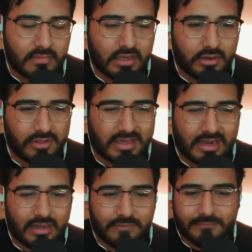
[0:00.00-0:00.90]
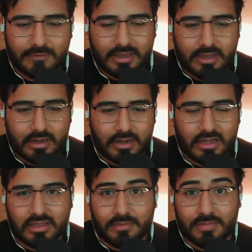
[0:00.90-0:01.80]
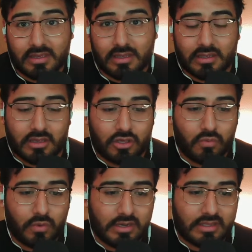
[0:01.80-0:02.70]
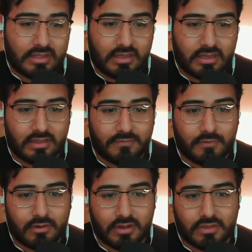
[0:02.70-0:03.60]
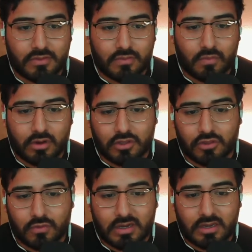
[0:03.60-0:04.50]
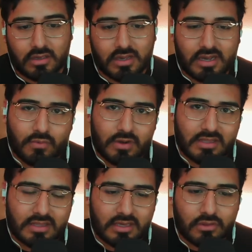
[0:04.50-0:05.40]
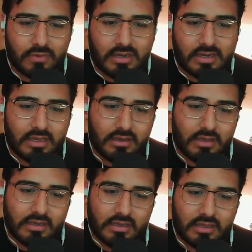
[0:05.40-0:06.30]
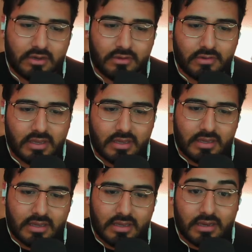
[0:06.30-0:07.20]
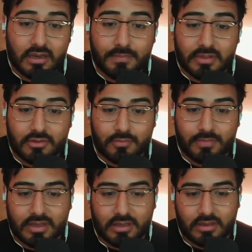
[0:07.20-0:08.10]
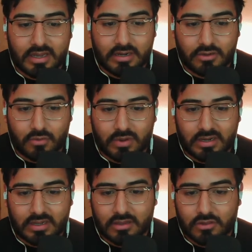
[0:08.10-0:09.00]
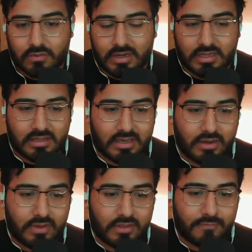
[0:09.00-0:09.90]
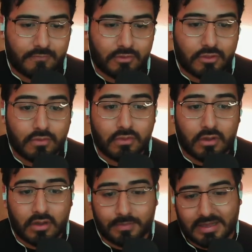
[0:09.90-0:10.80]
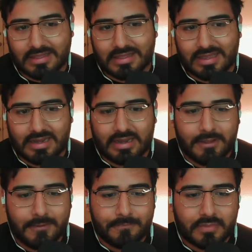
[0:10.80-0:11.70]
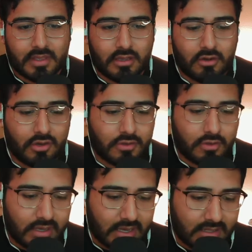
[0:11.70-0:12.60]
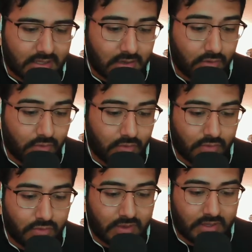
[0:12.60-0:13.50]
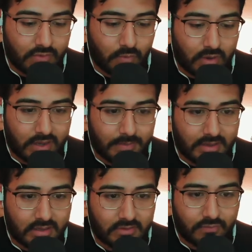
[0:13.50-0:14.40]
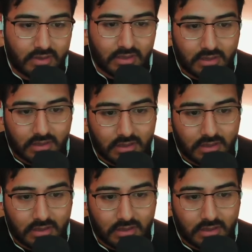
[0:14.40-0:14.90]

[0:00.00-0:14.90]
it's kind of not something you want to see as far as where it's trending. You kind of want to see a trend, up a little bit. You kind of don't want to trade it sideways for too long, because and then, I'll show you guys here the reason why. Because if we